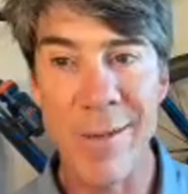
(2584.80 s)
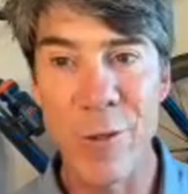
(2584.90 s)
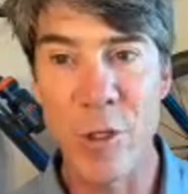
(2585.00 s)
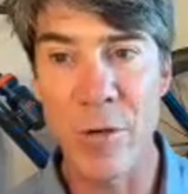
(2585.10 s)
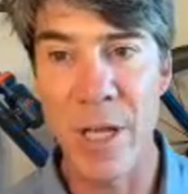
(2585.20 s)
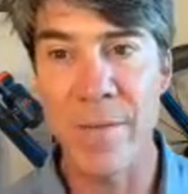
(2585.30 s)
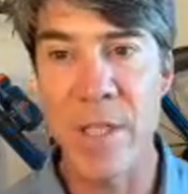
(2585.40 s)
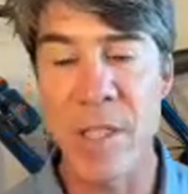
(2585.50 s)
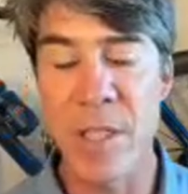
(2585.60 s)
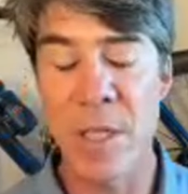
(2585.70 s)
If you don't have a
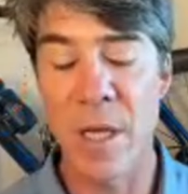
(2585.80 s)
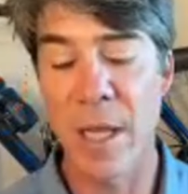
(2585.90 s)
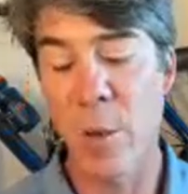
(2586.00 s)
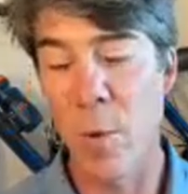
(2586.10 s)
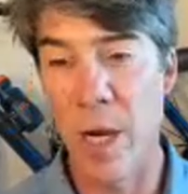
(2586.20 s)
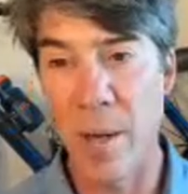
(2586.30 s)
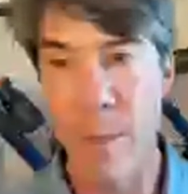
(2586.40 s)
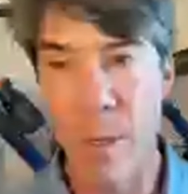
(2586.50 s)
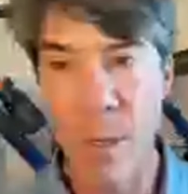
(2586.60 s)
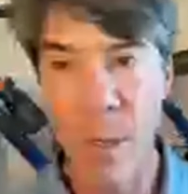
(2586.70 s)
uh, like a
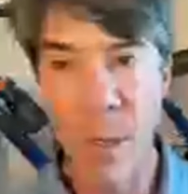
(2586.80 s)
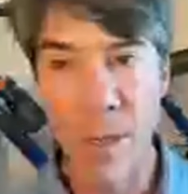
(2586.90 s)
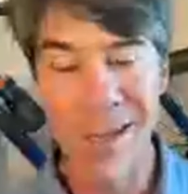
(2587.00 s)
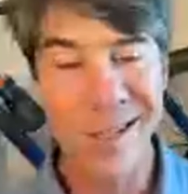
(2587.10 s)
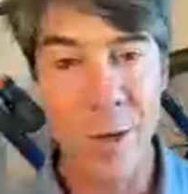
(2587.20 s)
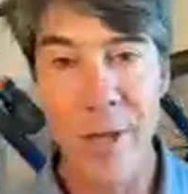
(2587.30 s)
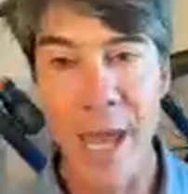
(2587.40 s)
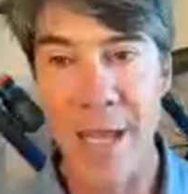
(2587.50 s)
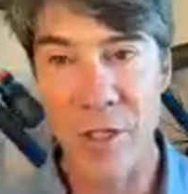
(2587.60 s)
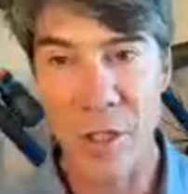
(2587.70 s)
wearable, it's
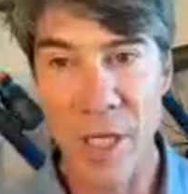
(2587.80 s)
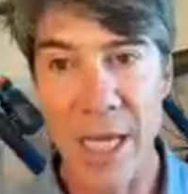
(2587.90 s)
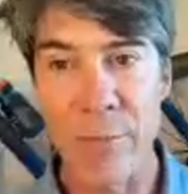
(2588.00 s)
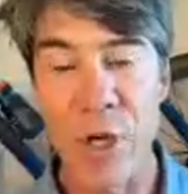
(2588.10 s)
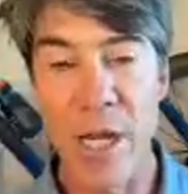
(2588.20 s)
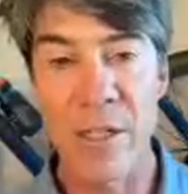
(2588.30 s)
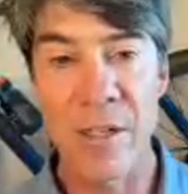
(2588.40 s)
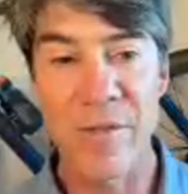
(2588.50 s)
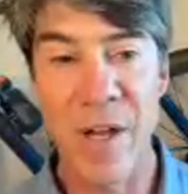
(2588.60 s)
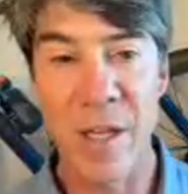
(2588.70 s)
okay. Just keep trying
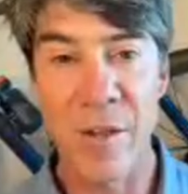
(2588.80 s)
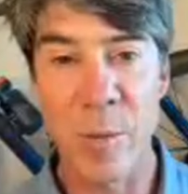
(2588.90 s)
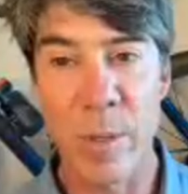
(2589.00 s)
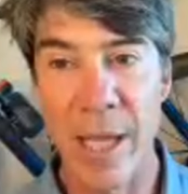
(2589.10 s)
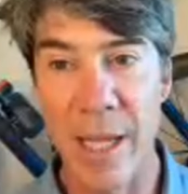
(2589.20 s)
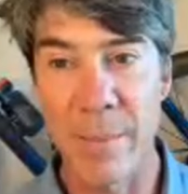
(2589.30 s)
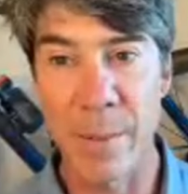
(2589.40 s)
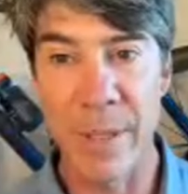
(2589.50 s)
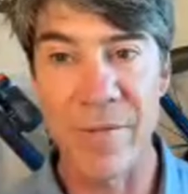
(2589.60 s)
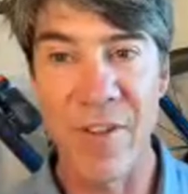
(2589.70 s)
to follow the plan,
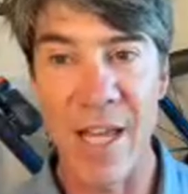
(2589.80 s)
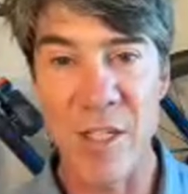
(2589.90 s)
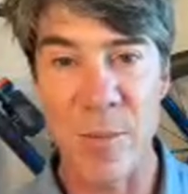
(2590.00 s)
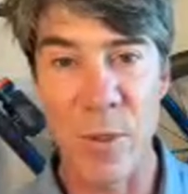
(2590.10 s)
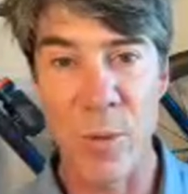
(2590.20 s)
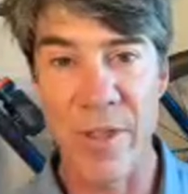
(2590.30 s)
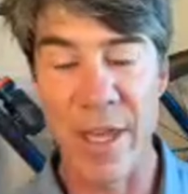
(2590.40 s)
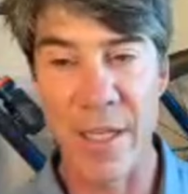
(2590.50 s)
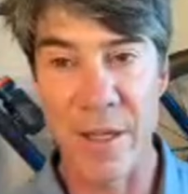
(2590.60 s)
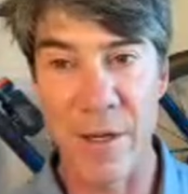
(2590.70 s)
but be flexible
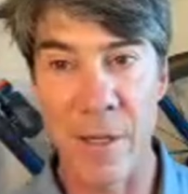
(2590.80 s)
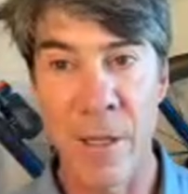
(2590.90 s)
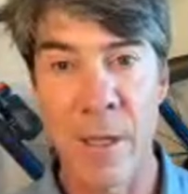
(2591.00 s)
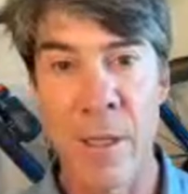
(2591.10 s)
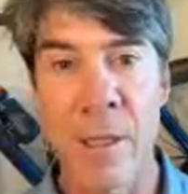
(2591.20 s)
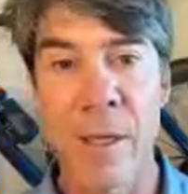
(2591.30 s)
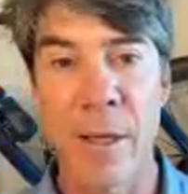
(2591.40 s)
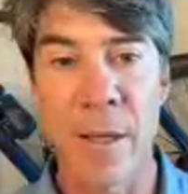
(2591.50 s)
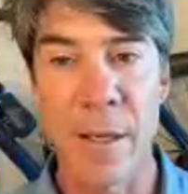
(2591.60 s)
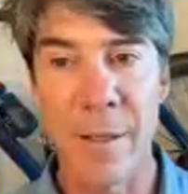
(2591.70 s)
within your,
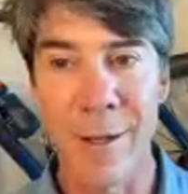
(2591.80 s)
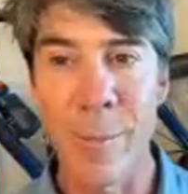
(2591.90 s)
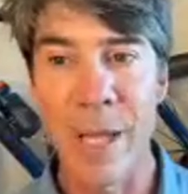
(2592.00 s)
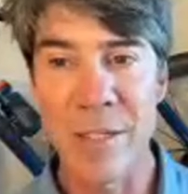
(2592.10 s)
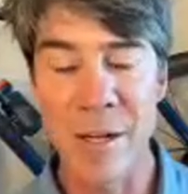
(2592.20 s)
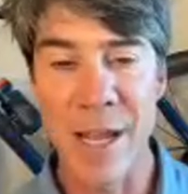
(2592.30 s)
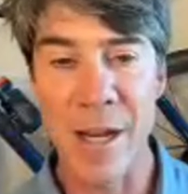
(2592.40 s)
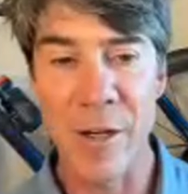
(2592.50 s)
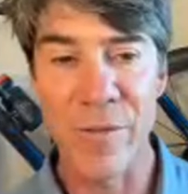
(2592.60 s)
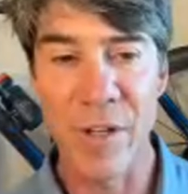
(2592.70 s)
uh, you know, based on
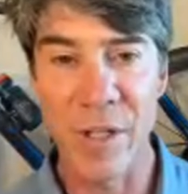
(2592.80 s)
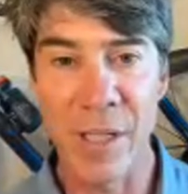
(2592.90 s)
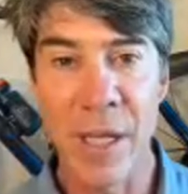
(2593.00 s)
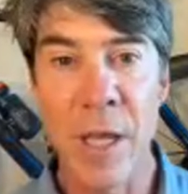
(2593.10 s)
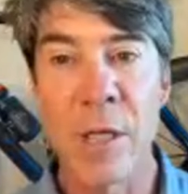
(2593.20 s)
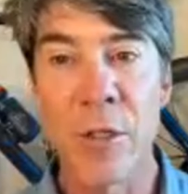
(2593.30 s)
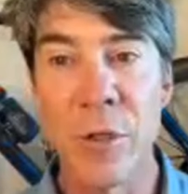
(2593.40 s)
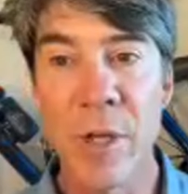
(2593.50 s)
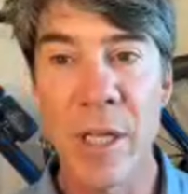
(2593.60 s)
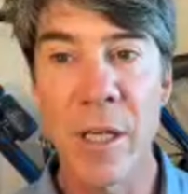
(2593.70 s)
how you're feeling.
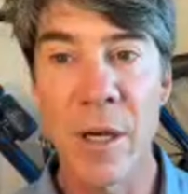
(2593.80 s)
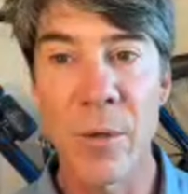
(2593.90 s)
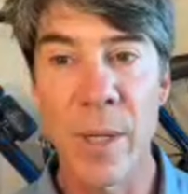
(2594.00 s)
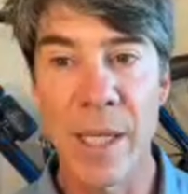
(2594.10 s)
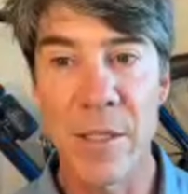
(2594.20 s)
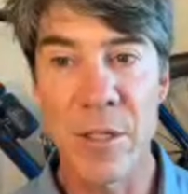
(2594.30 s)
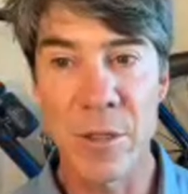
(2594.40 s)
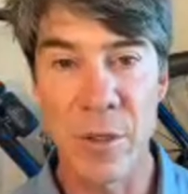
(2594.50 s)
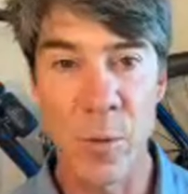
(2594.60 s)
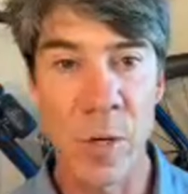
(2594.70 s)
You can go into
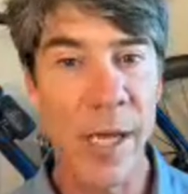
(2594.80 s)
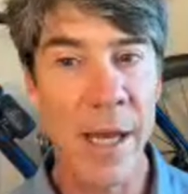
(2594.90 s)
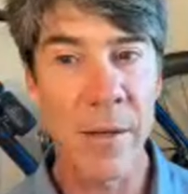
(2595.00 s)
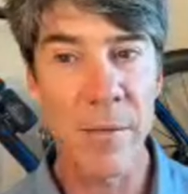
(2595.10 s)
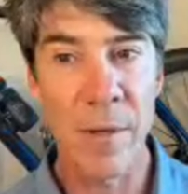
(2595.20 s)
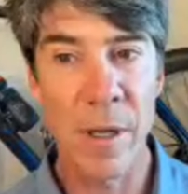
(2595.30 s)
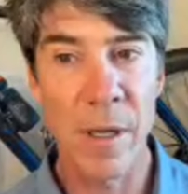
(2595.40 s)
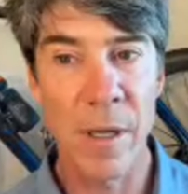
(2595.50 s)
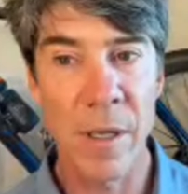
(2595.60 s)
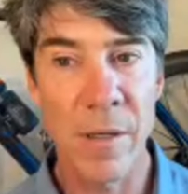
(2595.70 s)
your workout
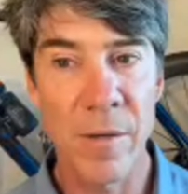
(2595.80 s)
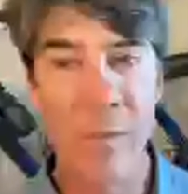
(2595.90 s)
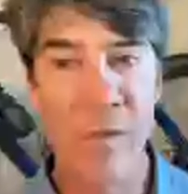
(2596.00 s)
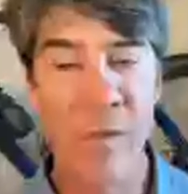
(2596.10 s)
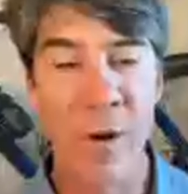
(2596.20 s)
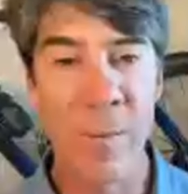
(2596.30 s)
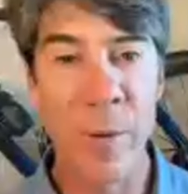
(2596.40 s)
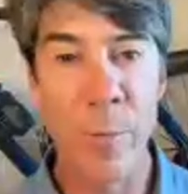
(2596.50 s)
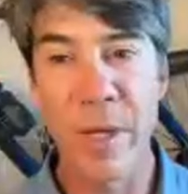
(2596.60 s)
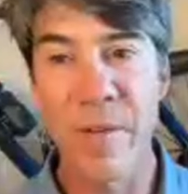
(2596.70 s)
uh, from
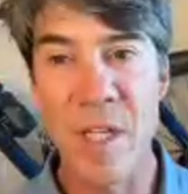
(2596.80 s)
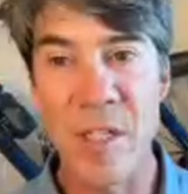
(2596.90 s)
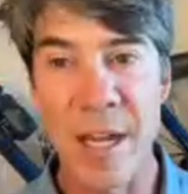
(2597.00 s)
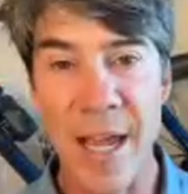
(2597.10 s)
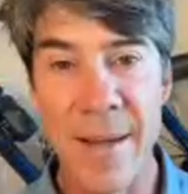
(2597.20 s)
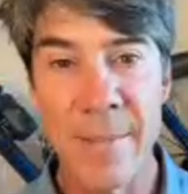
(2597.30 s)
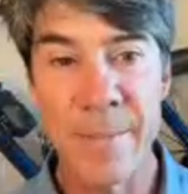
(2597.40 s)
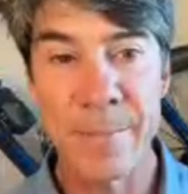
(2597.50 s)
the previous day